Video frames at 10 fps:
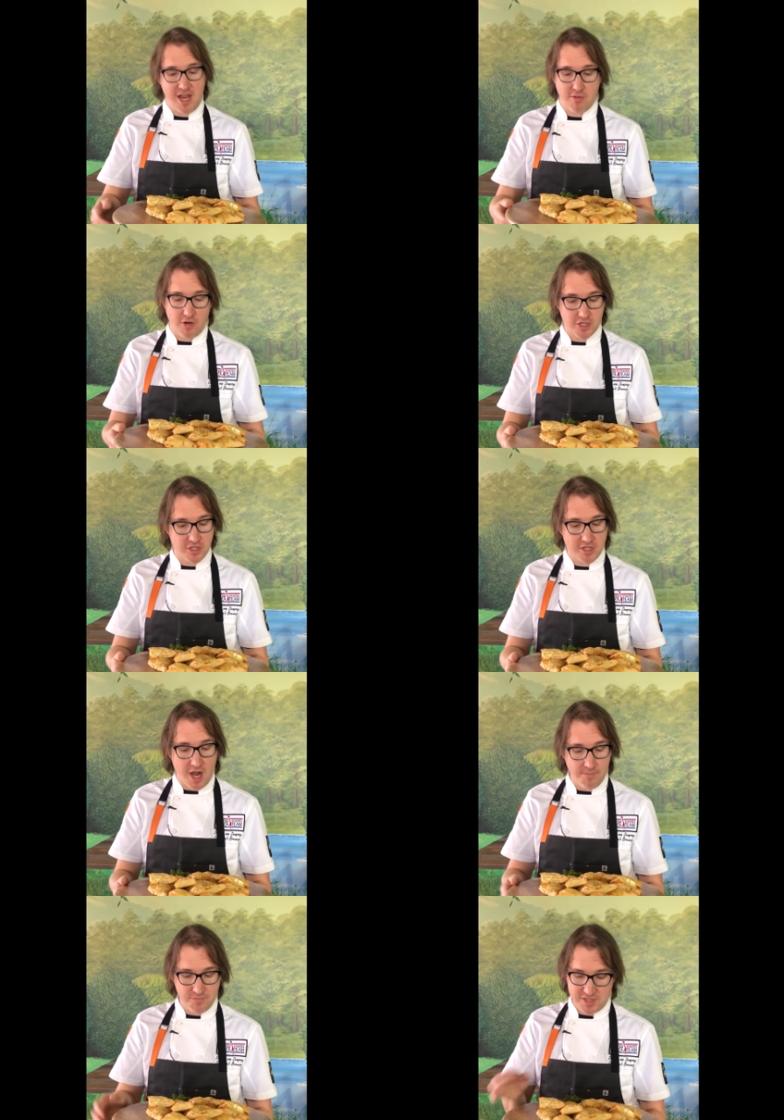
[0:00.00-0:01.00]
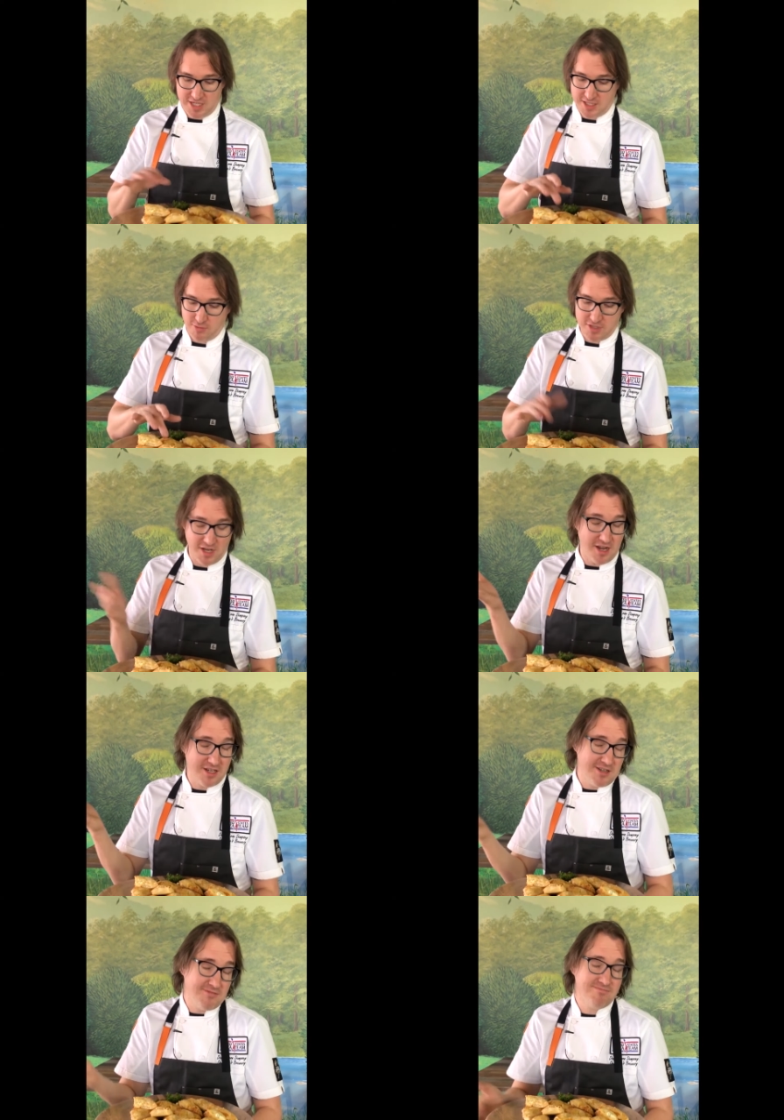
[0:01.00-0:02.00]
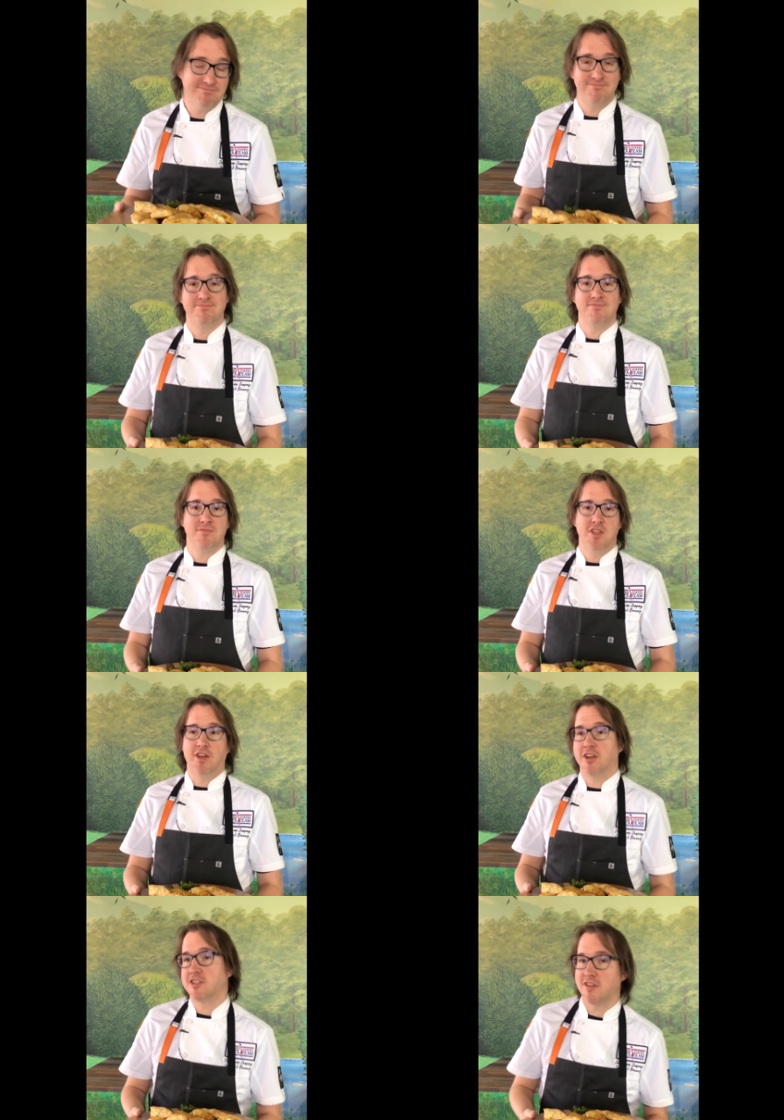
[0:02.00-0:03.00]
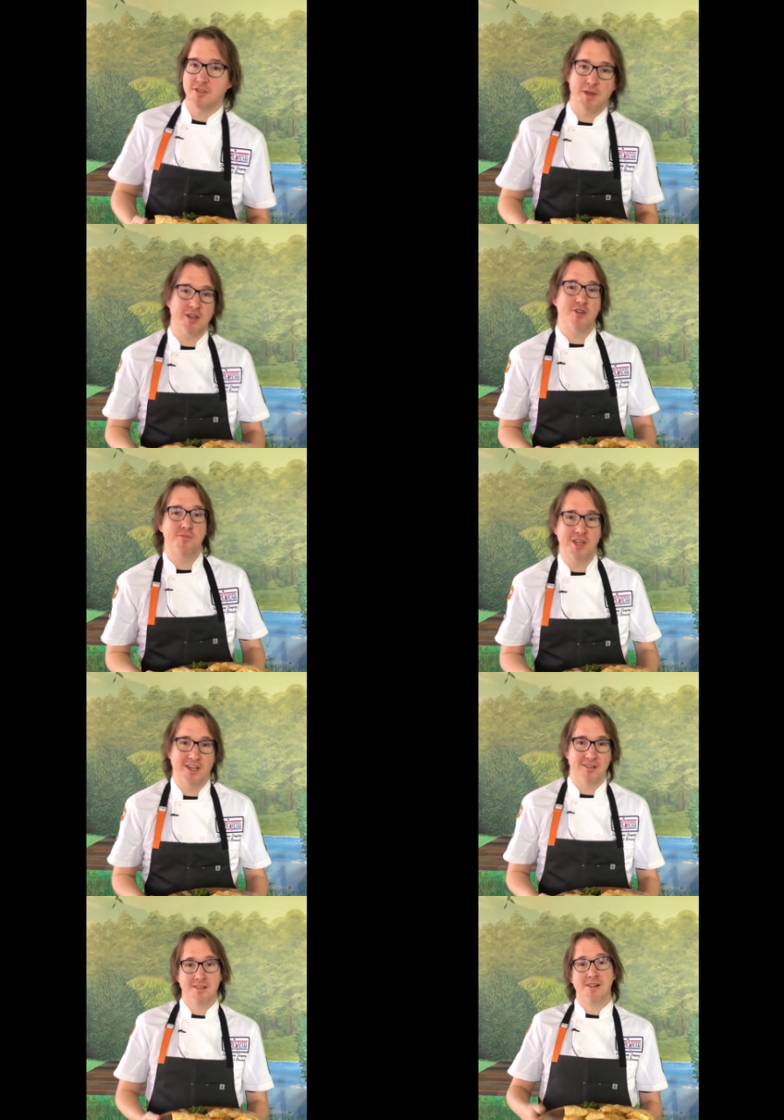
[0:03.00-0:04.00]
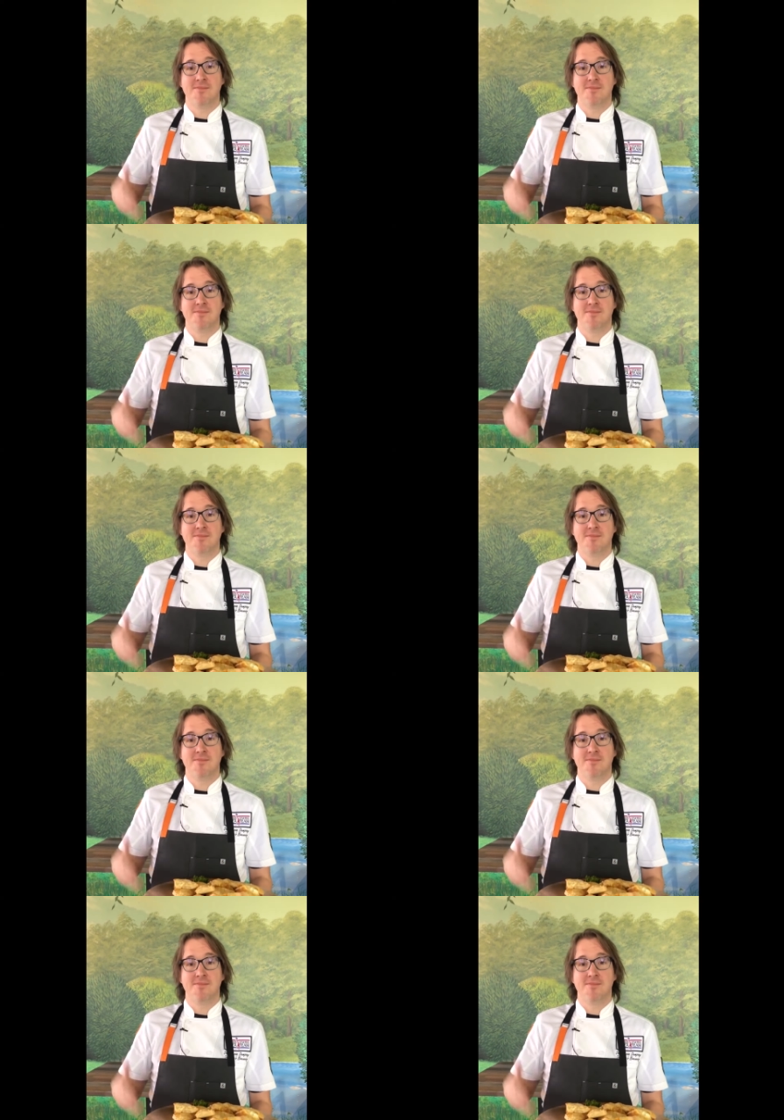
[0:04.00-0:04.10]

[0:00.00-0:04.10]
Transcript: Egg wash the top, season it with tahini, and you've got yourself spanakopita.